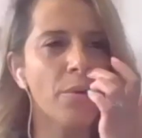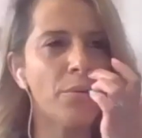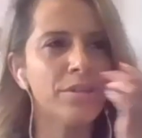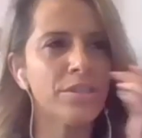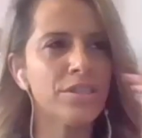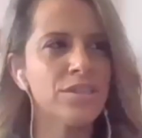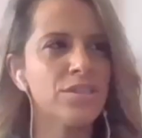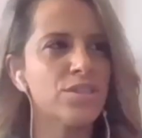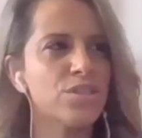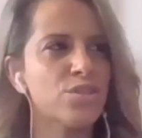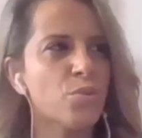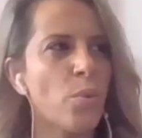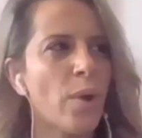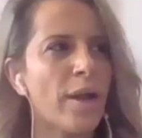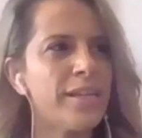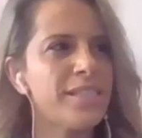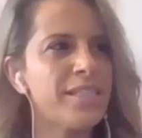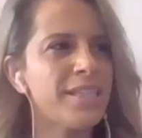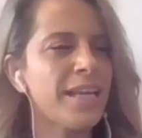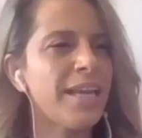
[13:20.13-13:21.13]
was
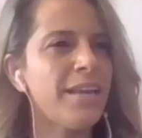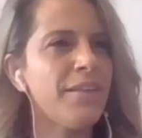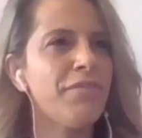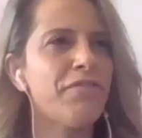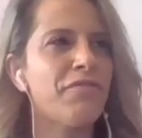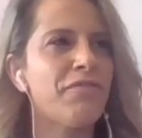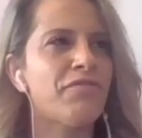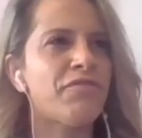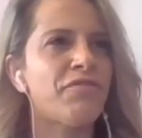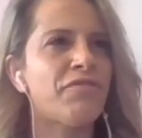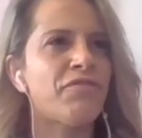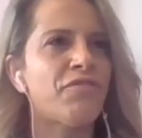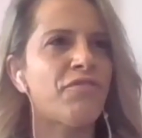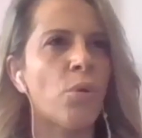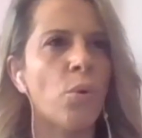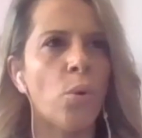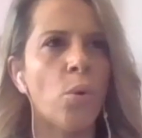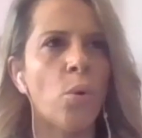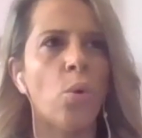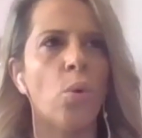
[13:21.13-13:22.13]

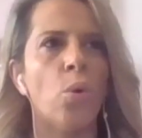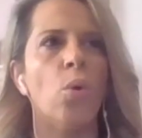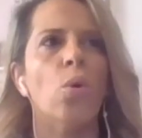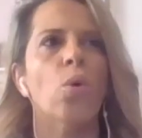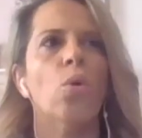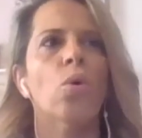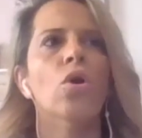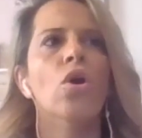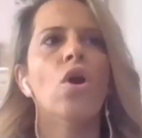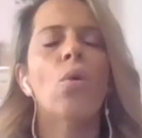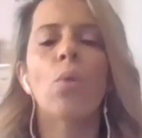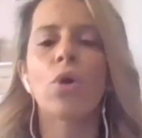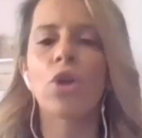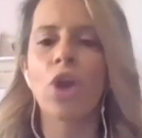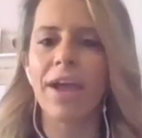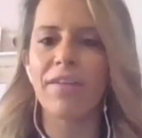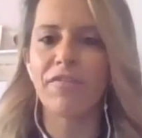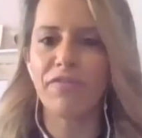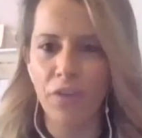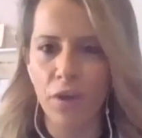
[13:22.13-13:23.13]
24 when
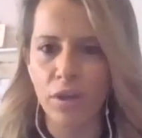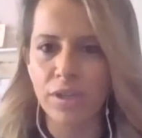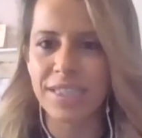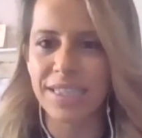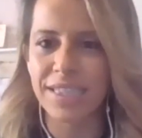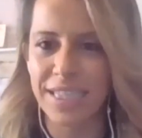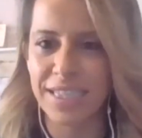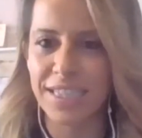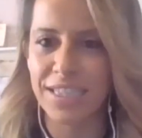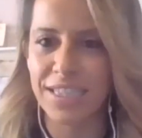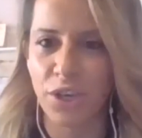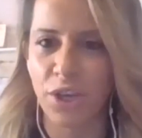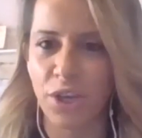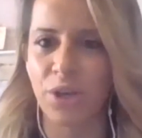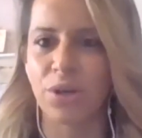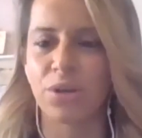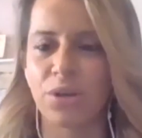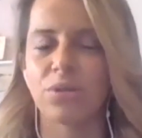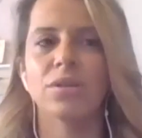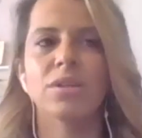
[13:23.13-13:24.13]
I first kissed a
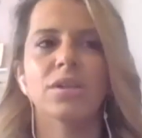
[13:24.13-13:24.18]
girl.